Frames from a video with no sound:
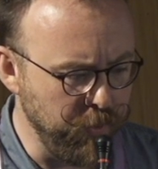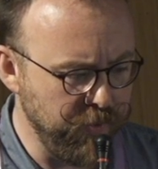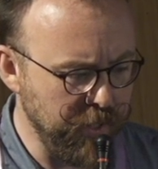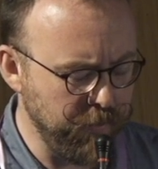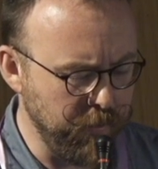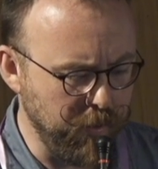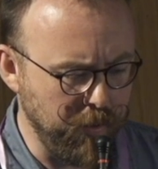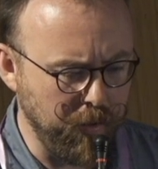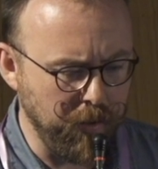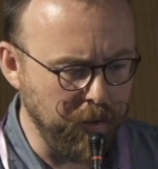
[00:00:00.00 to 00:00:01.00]
with that,
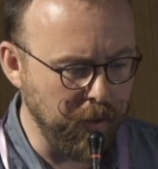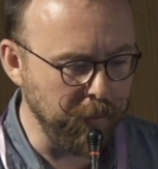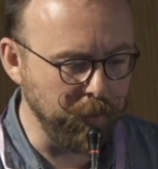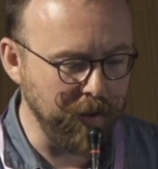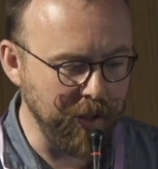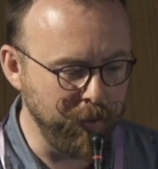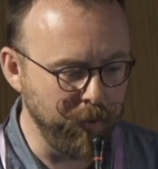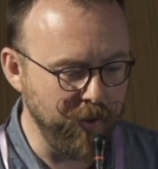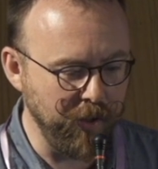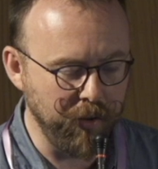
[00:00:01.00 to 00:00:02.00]
I would like to
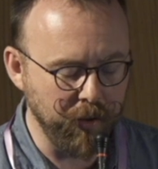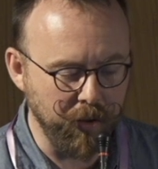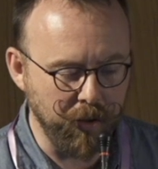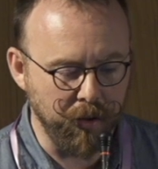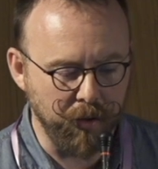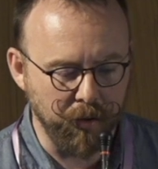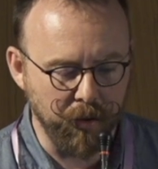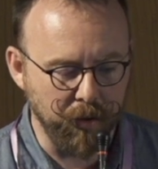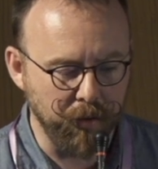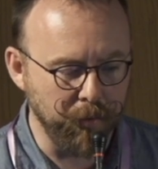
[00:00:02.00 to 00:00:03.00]
thank
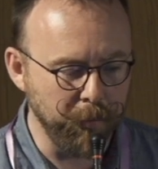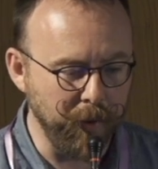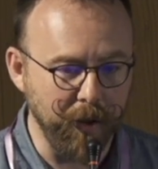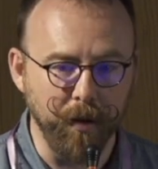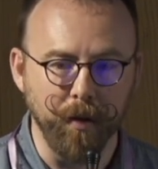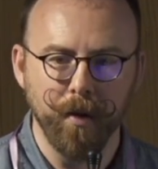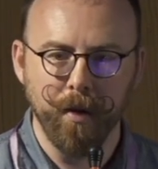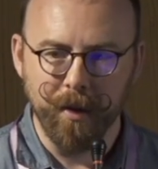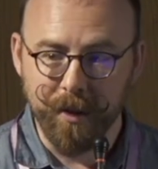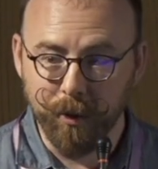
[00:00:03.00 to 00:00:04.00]
my
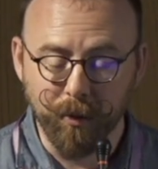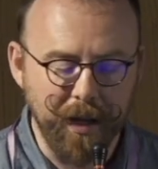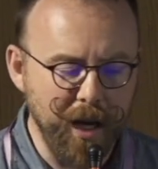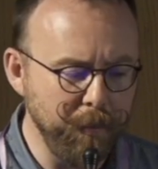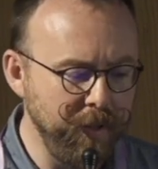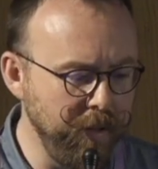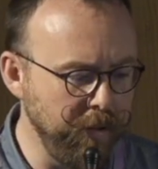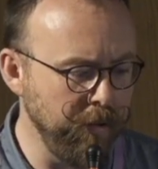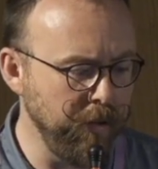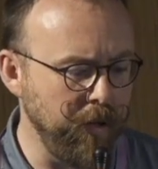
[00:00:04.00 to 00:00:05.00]
new lab
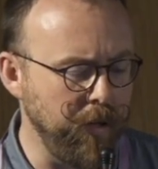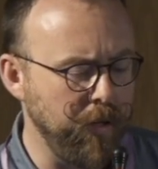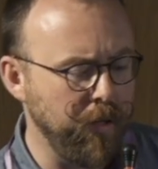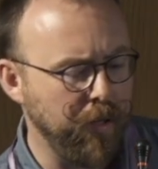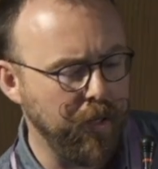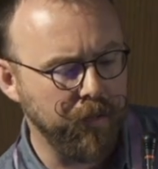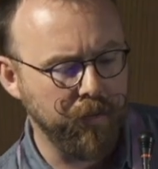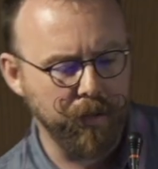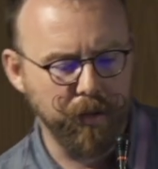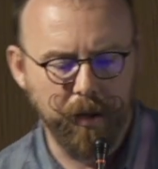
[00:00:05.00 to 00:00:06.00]
here
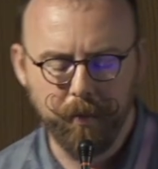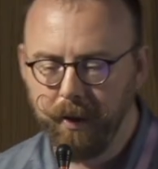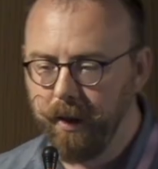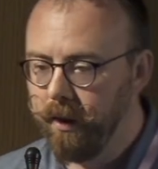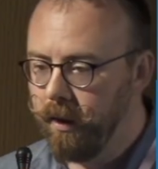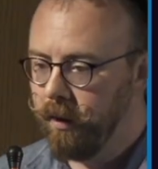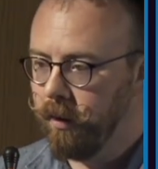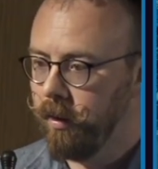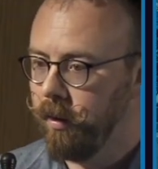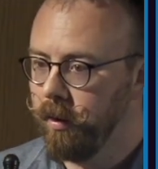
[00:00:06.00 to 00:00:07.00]
and
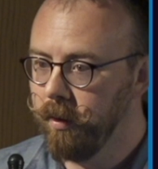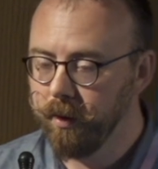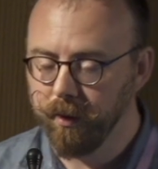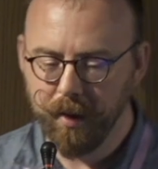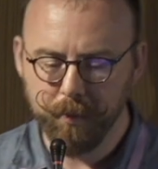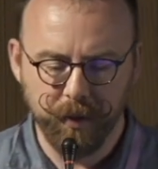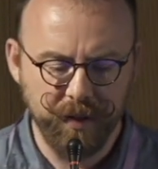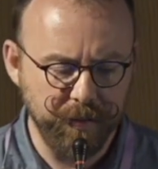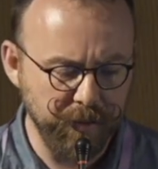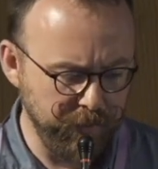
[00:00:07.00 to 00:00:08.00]
my
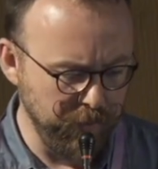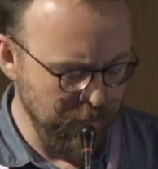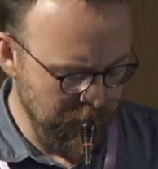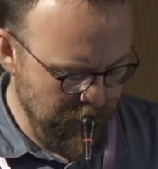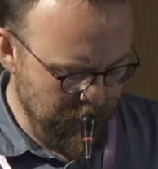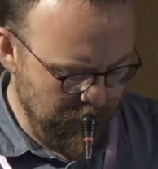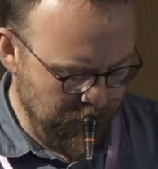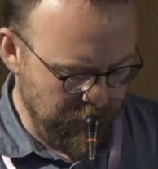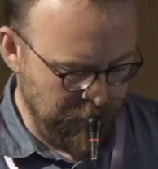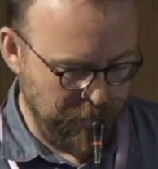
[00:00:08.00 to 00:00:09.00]
collaborators,
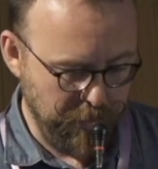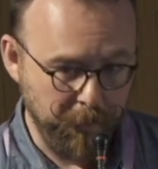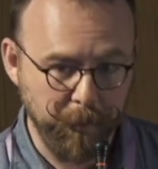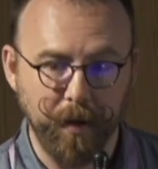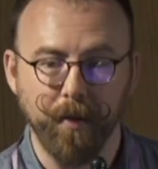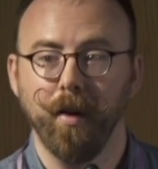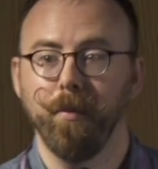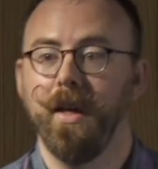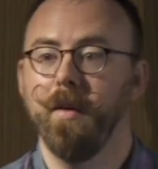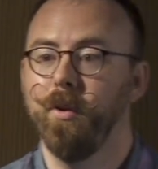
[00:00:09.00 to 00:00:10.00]
and I'll
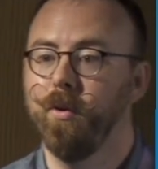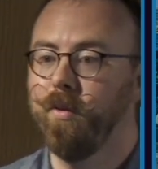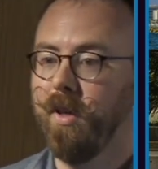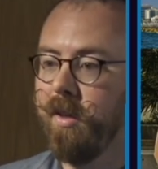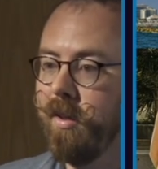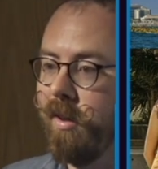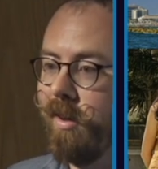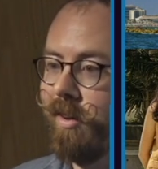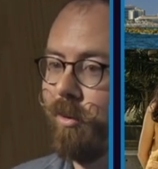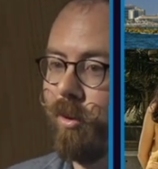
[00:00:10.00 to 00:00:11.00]
be happy to take
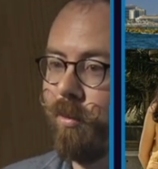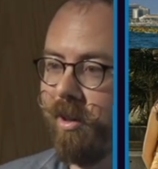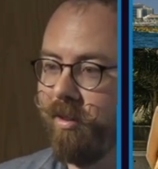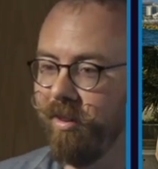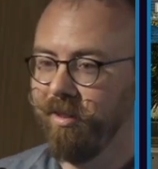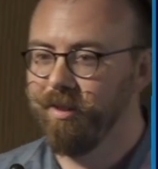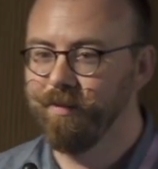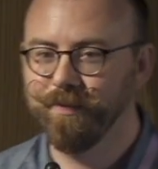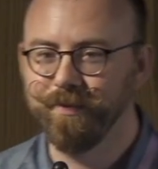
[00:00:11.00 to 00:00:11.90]
your questions.